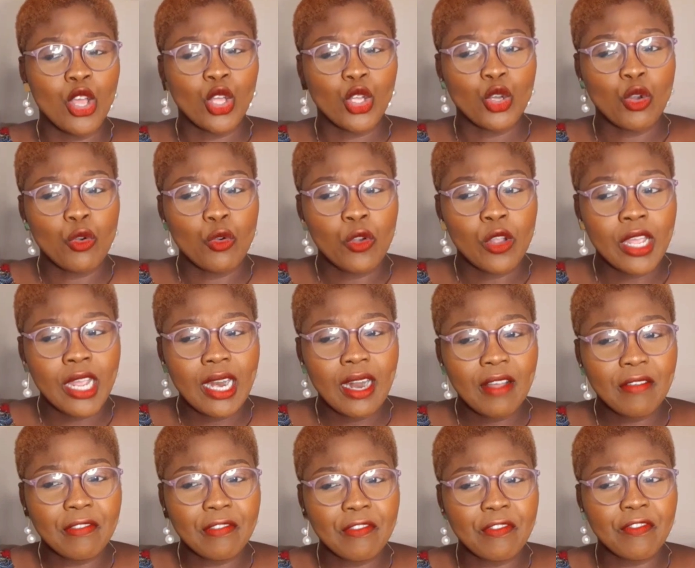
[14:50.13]
You either
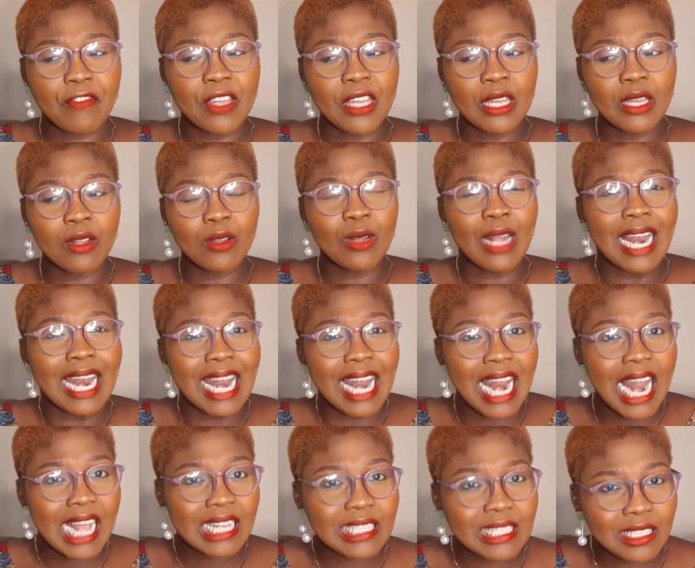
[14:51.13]
feel
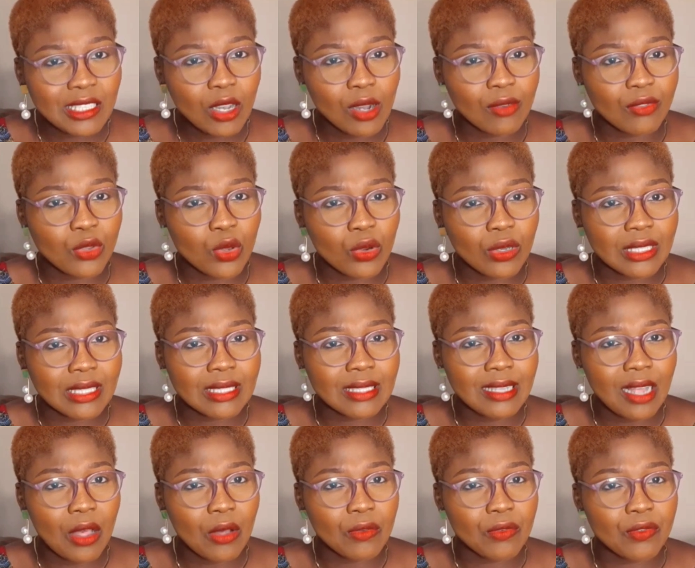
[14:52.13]
less of
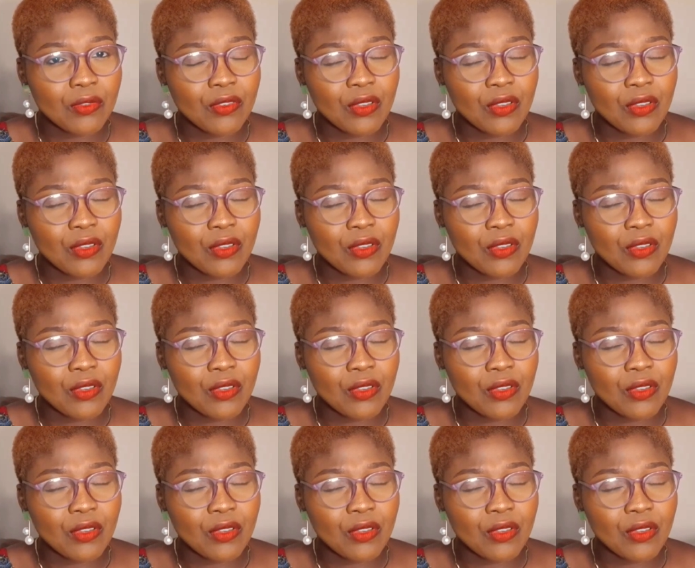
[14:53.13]
yourself.